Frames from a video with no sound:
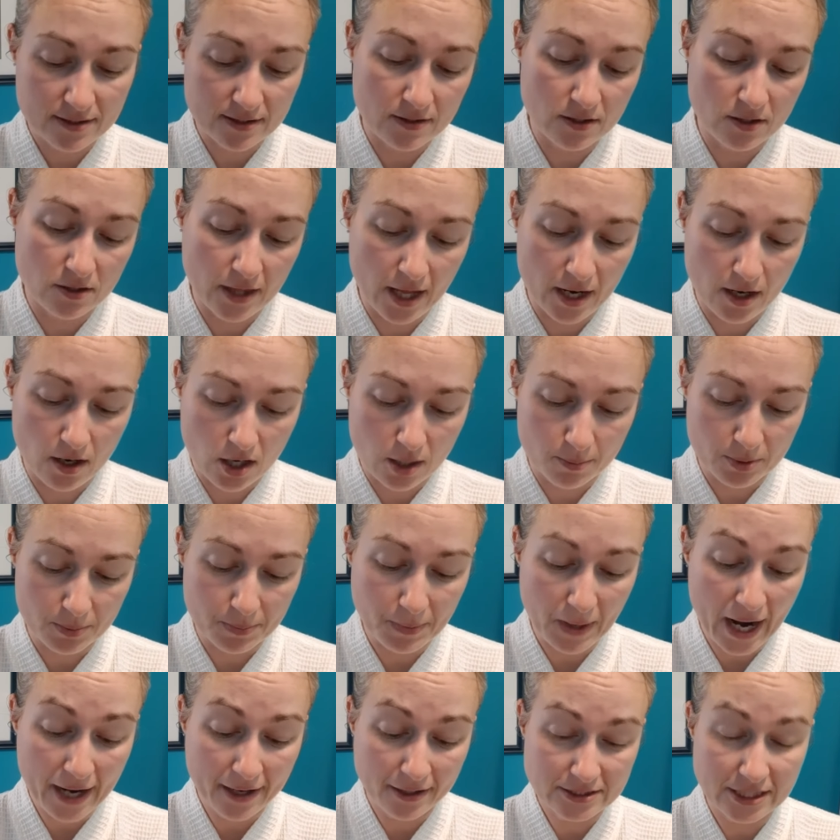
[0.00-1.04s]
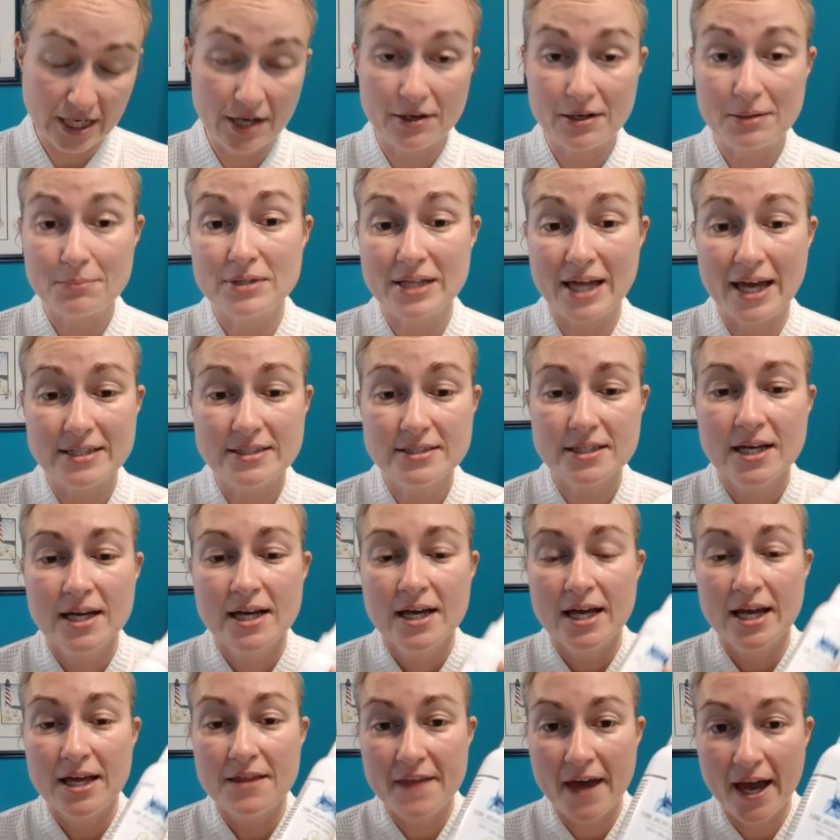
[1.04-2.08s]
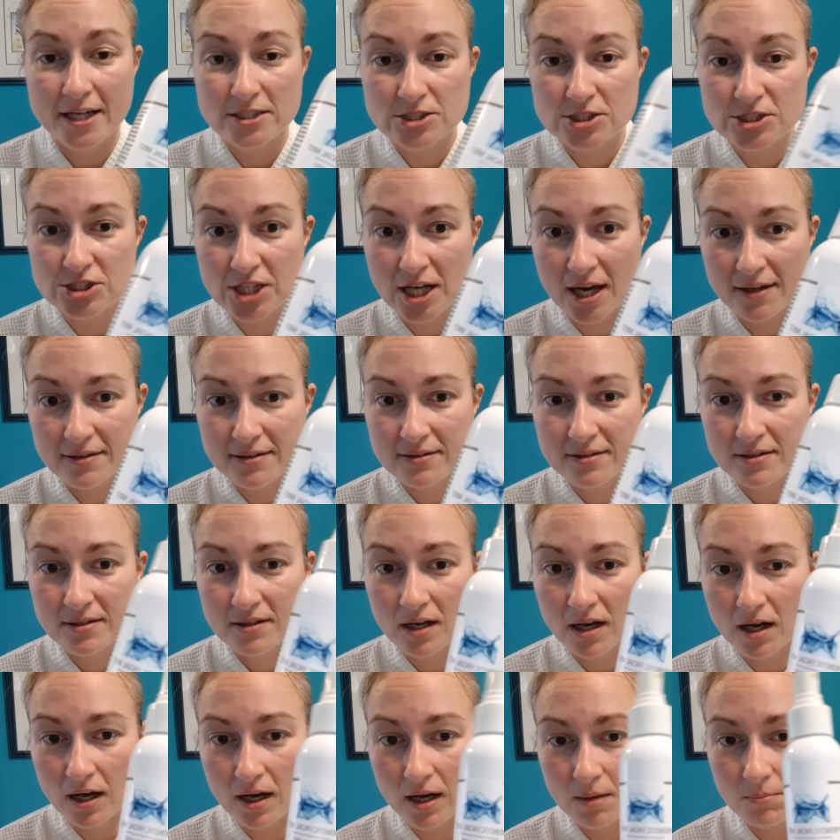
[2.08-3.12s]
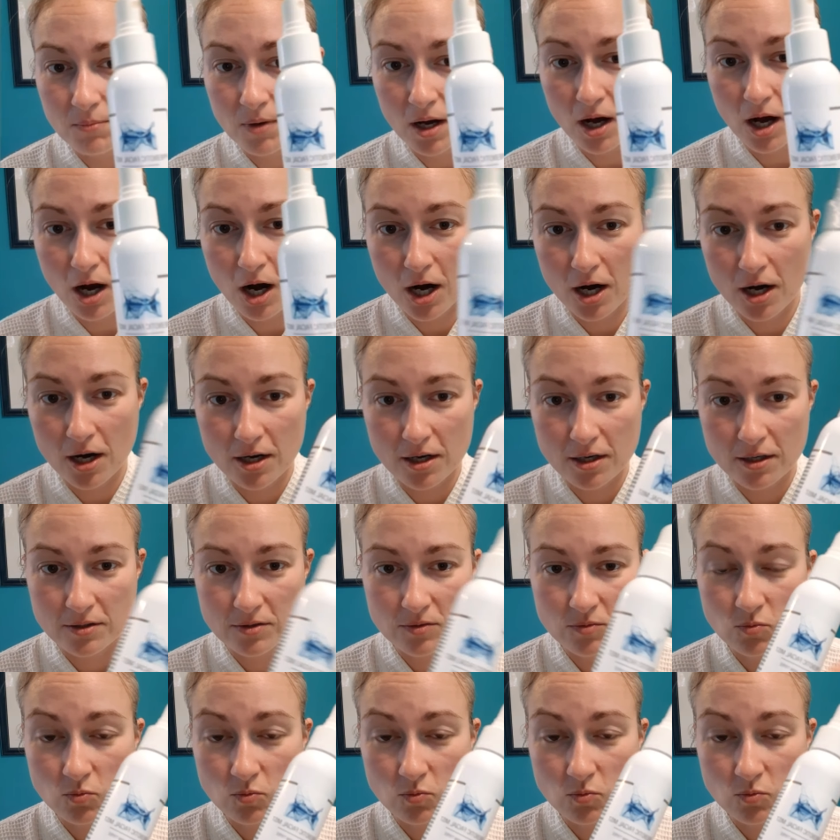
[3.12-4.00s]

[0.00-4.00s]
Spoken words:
in there that are a proprietary blend, and that's just our,